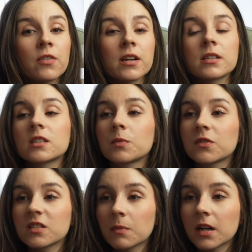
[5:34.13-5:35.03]
first
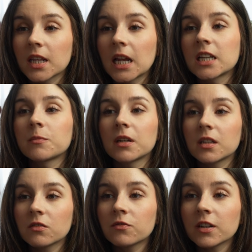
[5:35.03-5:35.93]
with Smart
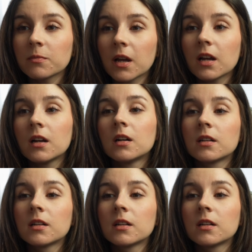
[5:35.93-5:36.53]
Animate in Figma.